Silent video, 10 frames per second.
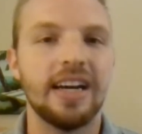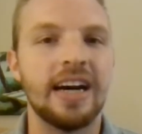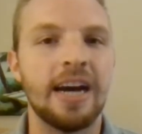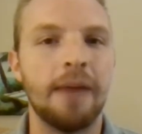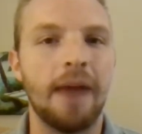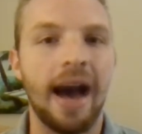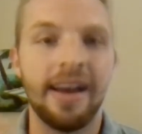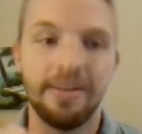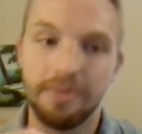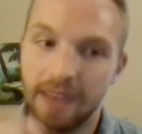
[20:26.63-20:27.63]

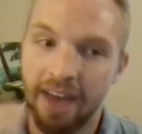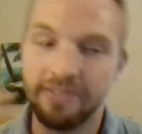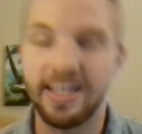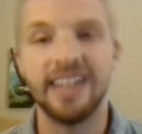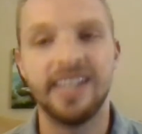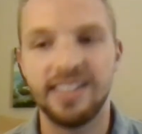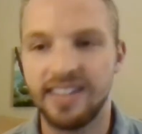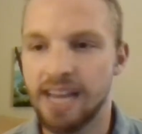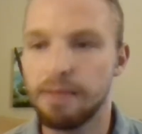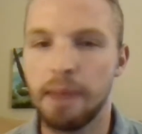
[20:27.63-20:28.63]
I have tended to
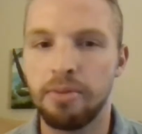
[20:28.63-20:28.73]
take my